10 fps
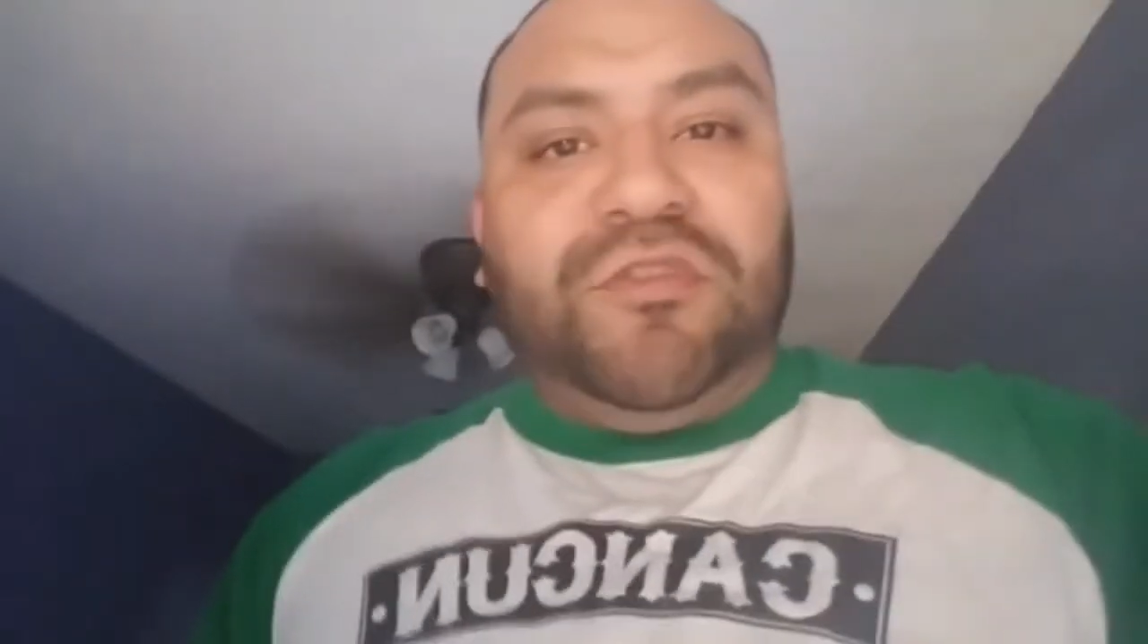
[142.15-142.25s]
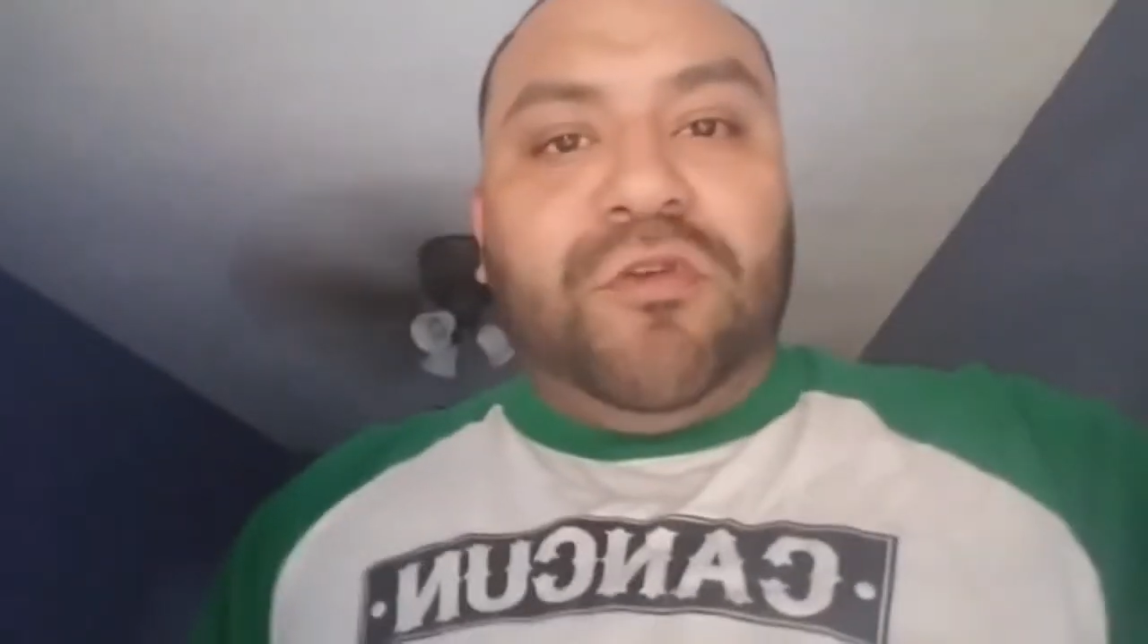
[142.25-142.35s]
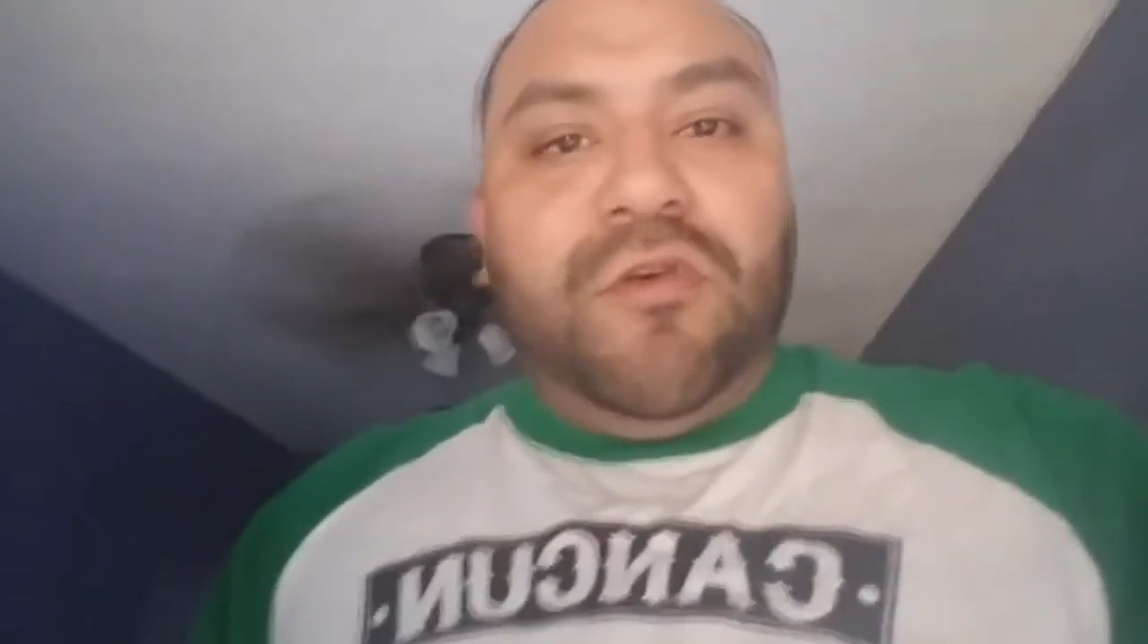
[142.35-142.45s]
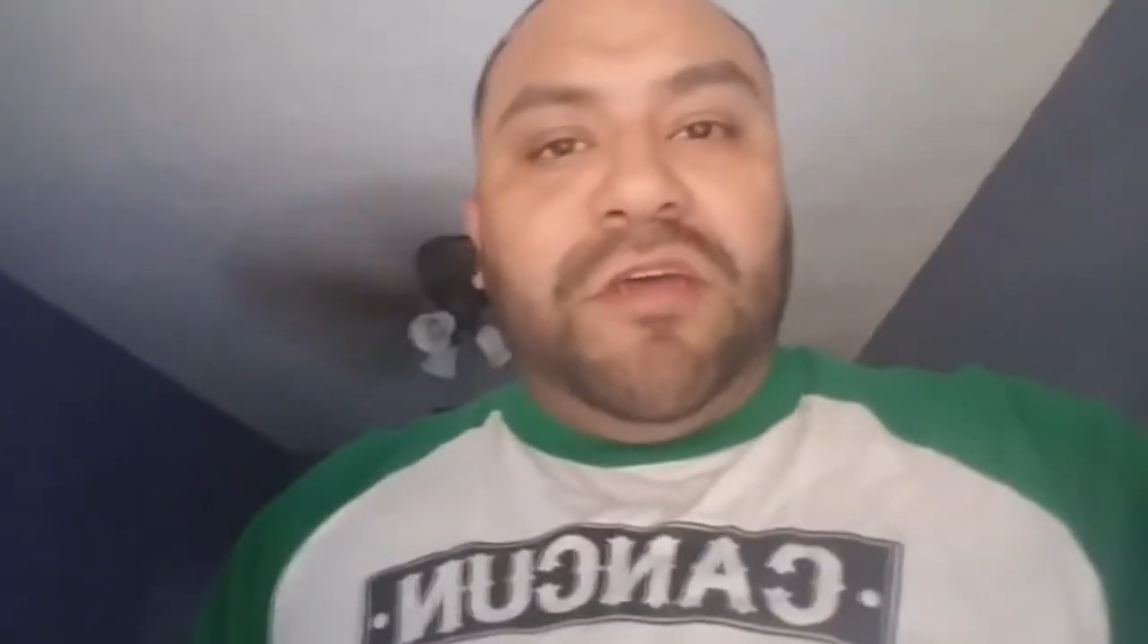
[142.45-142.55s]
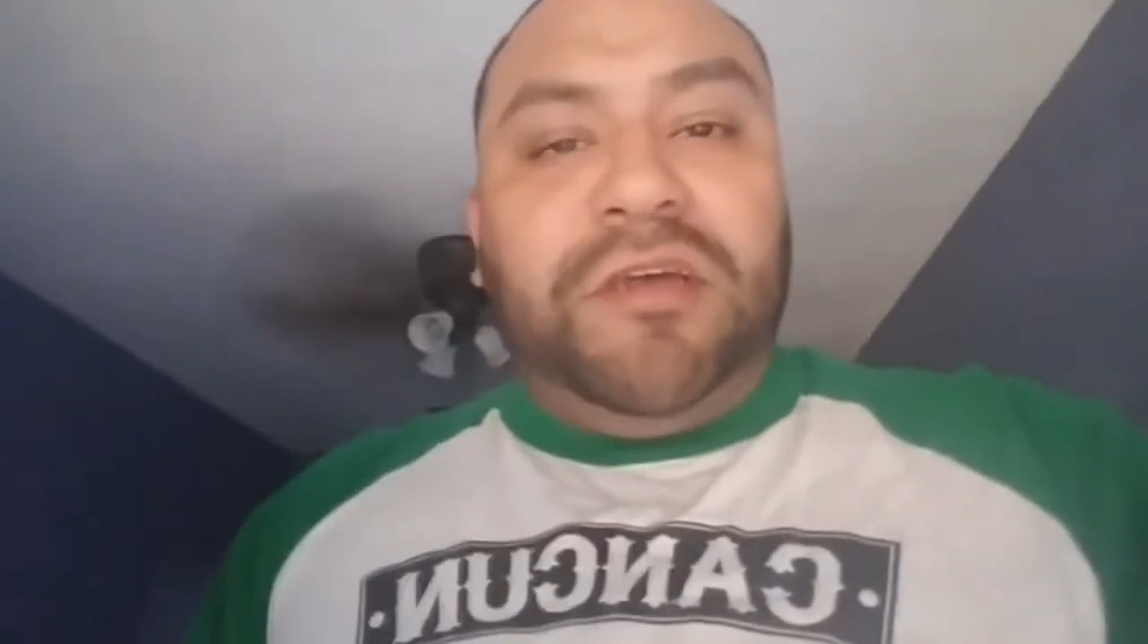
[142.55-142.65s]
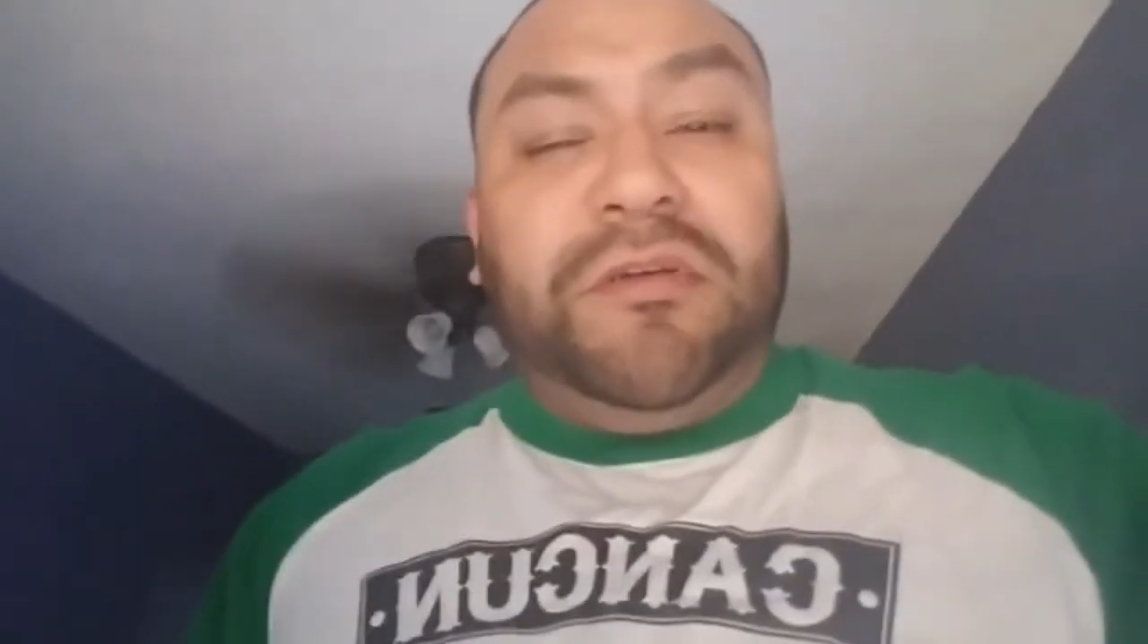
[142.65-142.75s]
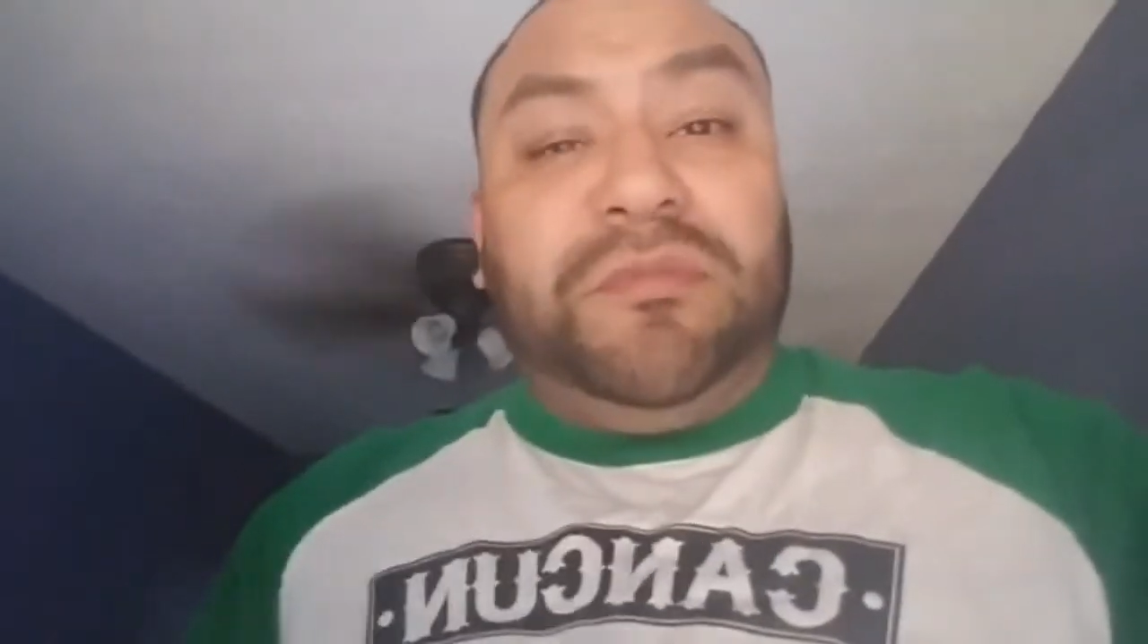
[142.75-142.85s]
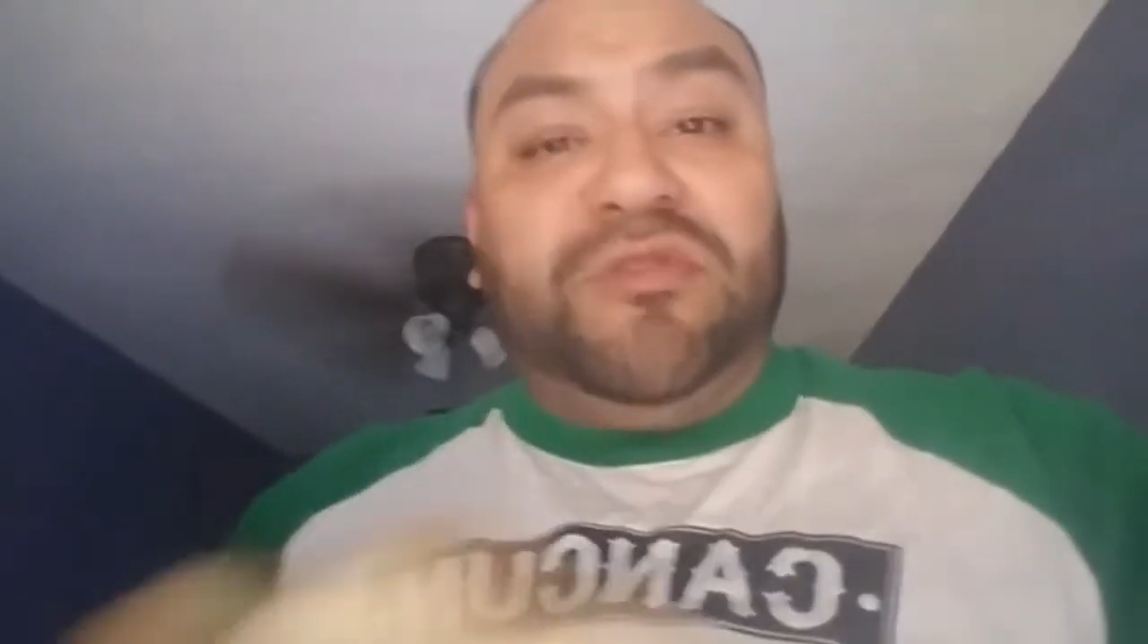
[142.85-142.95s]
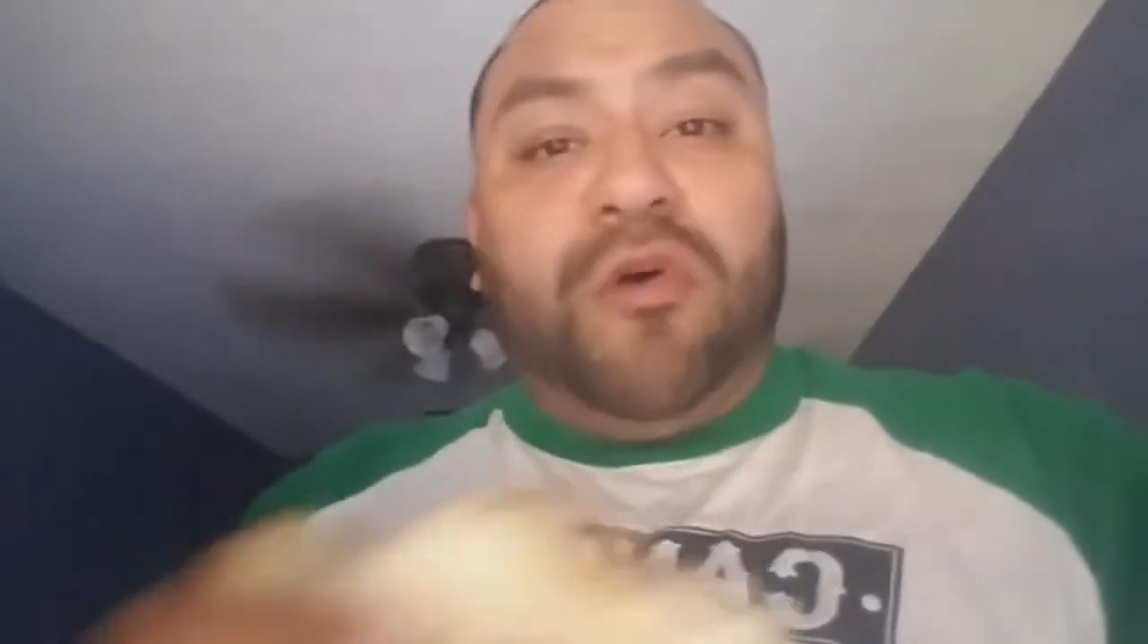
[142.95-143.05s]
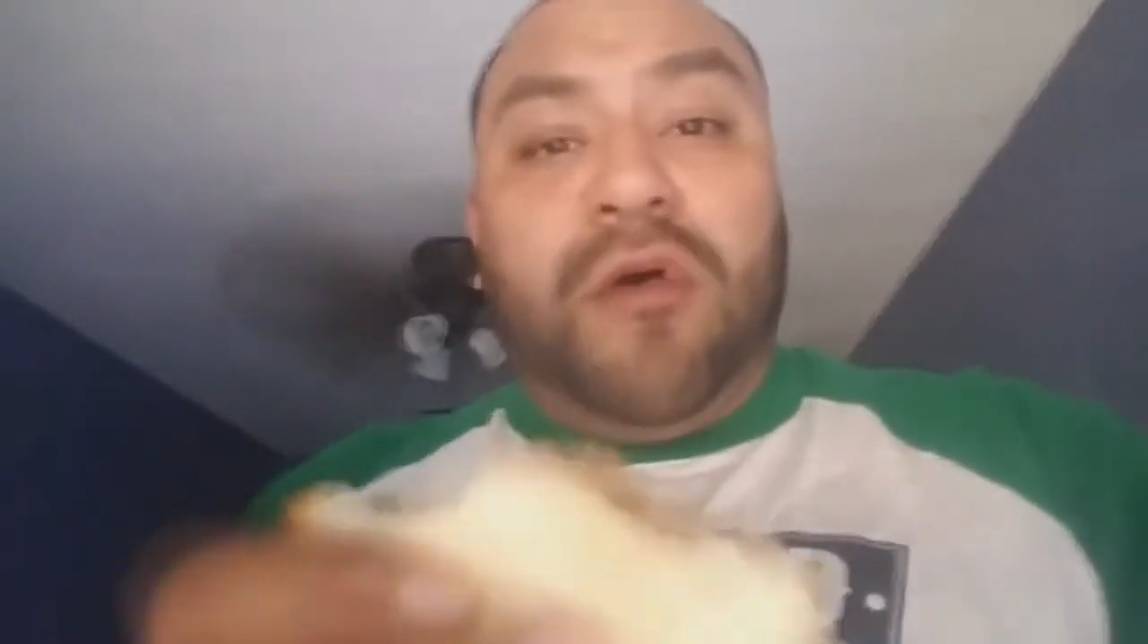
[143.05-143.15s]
still no hiccups,